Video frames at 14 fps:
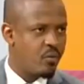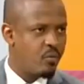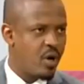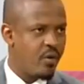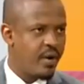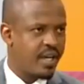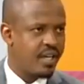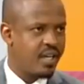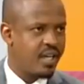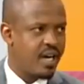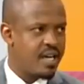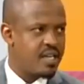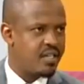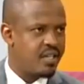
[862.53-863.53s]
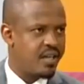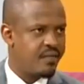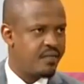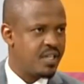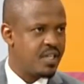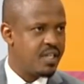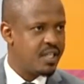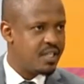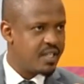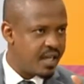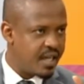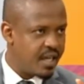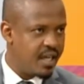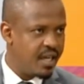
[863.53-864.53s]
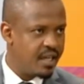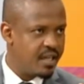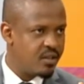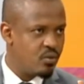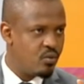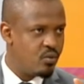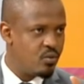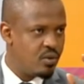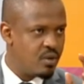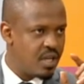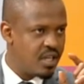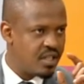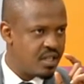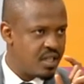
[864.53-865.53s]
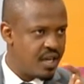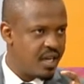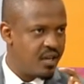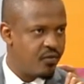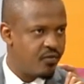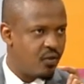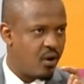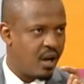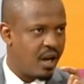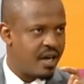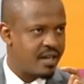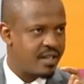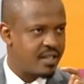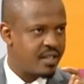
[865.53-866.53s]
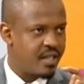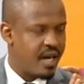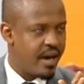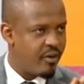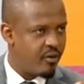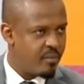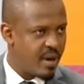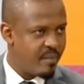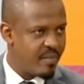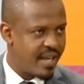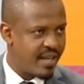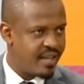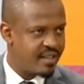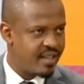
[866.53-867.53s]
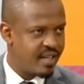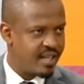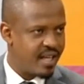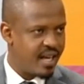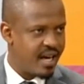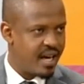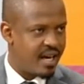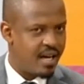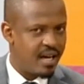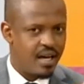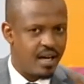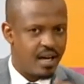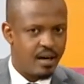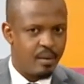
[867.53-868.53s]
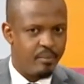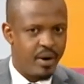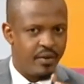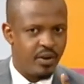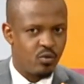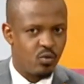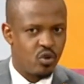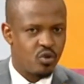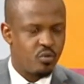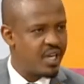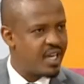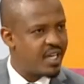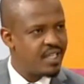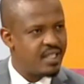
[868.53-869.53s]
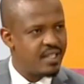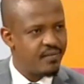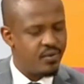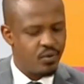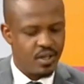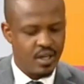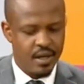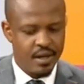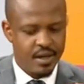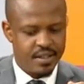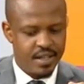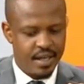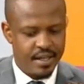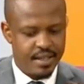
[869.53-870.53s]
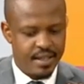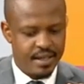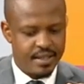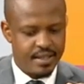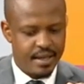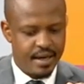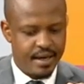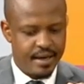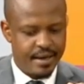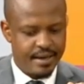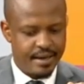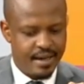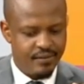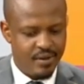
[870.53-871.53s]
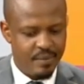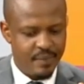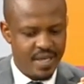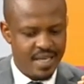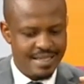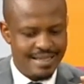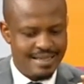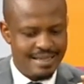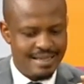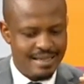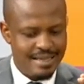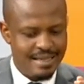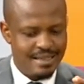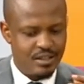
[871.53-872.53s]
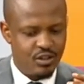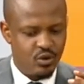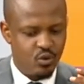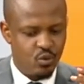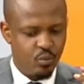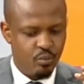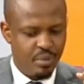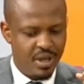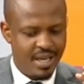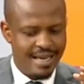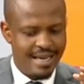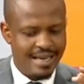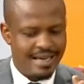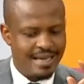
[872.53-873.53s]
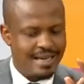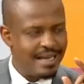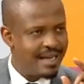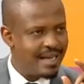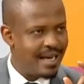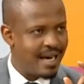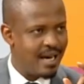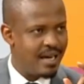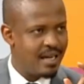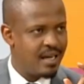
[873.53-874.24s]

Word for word: from where Wakili has left. Indeed, they need there's need for clarity. I remember yesterday a, a, a parent who was being interviewed said that uh, government needs to be clear